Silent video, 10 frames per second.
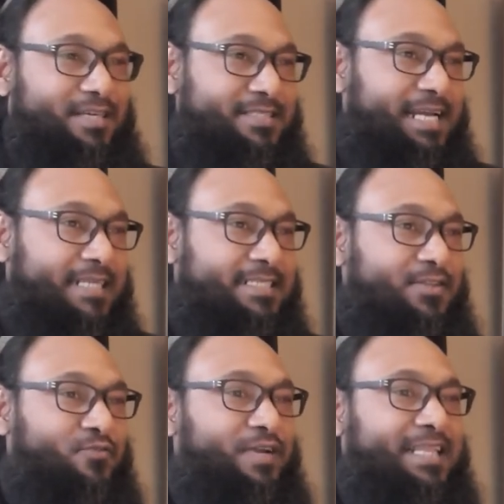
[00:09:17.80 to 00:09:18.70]
actually
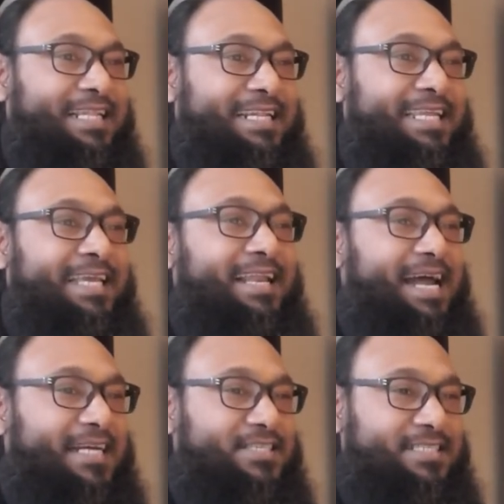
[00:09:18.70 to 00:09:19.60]
threatened legal
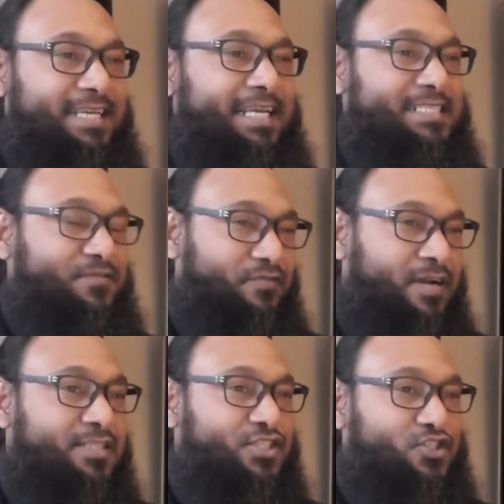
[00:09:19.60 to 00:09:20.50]
actions against
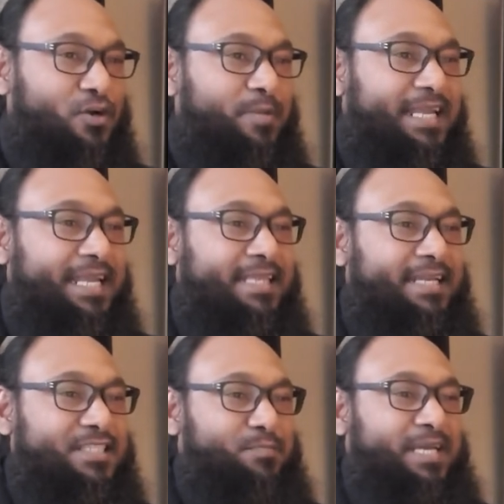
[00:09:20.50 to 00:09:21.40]
France, Germany, Italy,
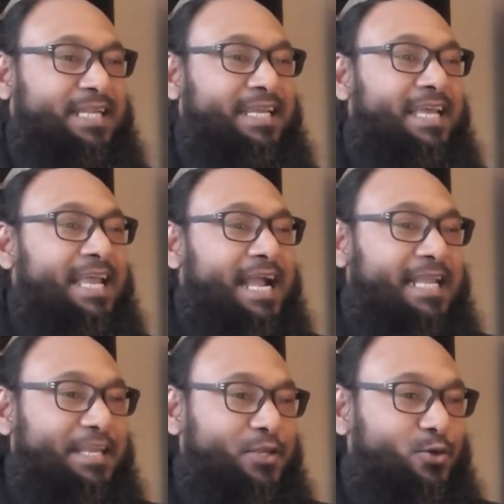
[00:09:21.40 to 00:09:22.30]
Spain,
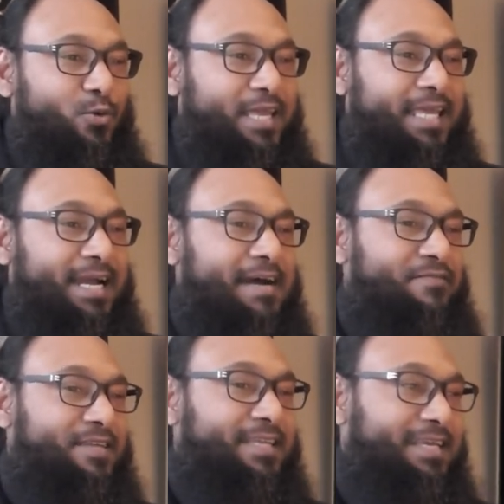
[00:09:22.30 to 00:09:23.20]
and the UK
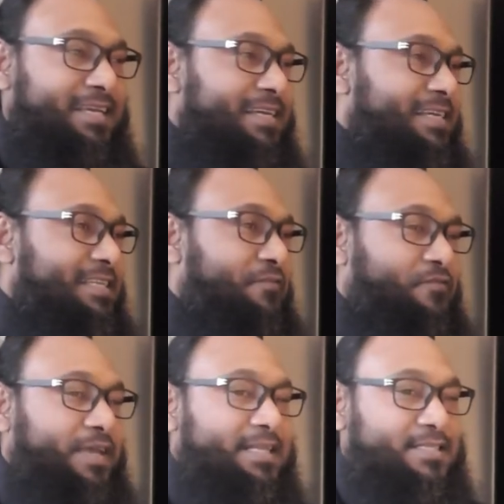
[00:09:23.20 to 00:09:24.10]
after they
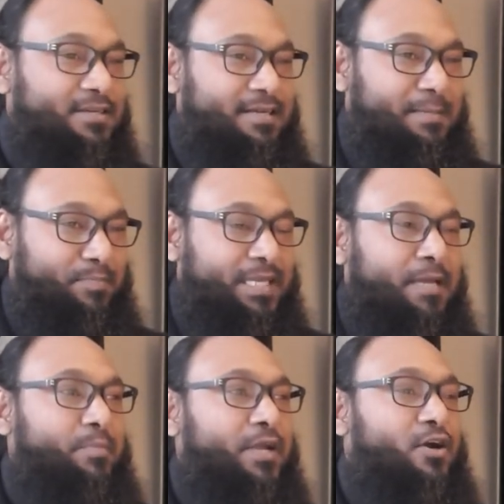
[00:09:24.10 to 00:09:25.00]
failed to
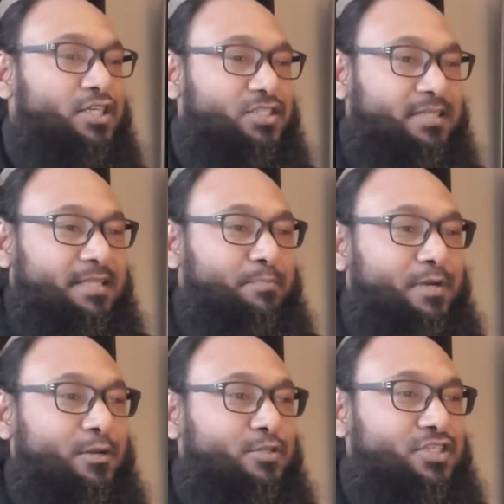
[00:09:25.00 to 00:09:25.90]
take precaution in the
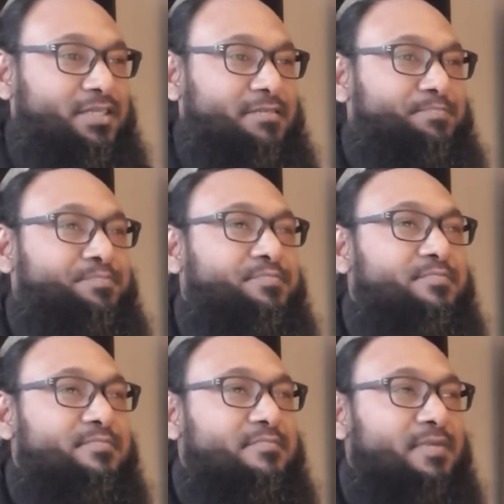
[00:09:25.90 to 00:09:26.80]
pollution
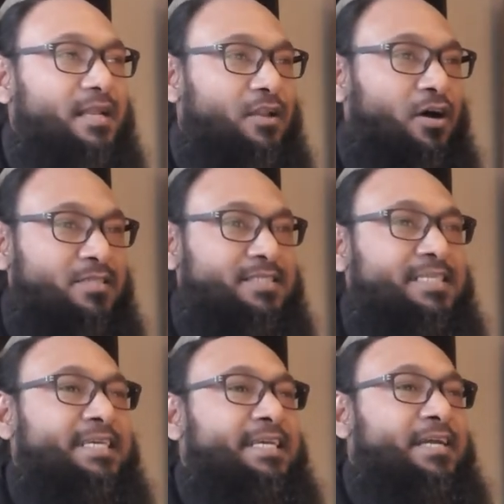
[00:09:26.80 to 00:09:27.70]
laws.
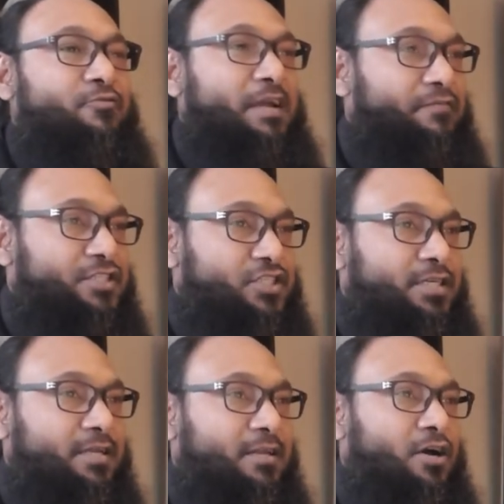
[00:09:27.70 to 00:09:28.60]

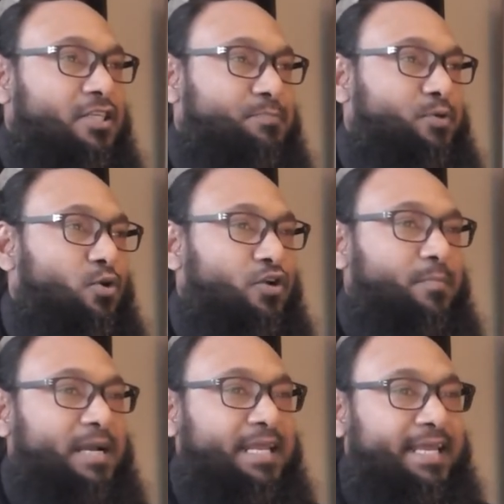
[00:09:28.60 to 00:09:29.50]
Refugee laws broken
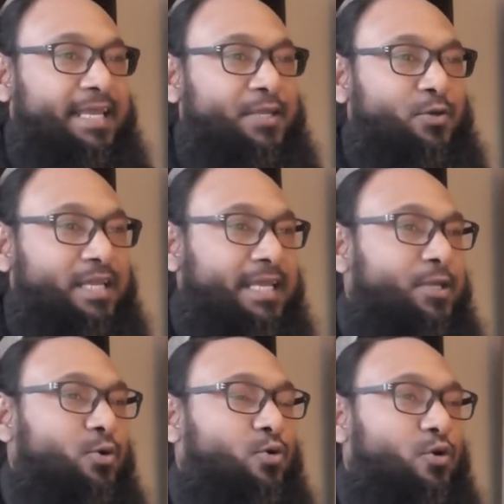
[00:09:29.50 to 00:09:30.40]
by the EU. The
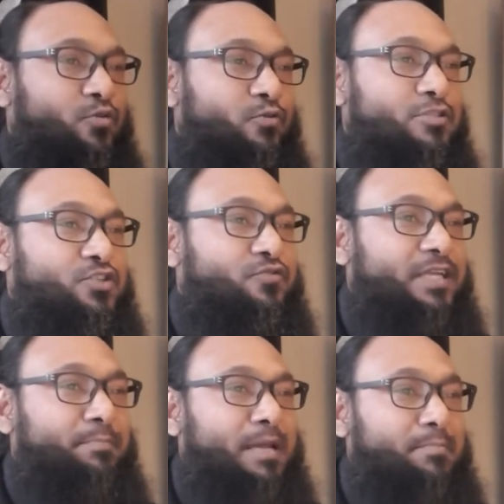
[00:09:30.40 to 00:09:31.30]
EU court rules
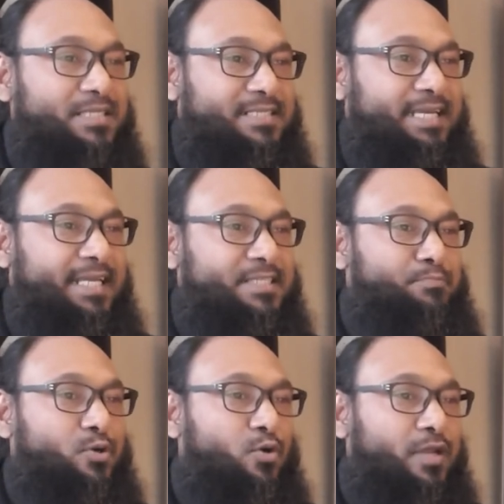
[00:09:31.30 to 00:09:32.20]
3 member states
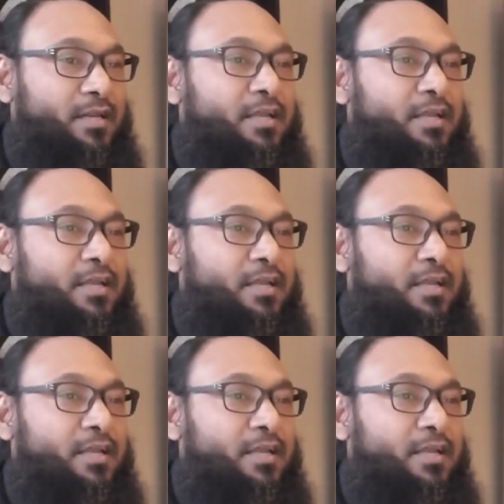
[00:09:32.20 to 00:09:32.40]
broke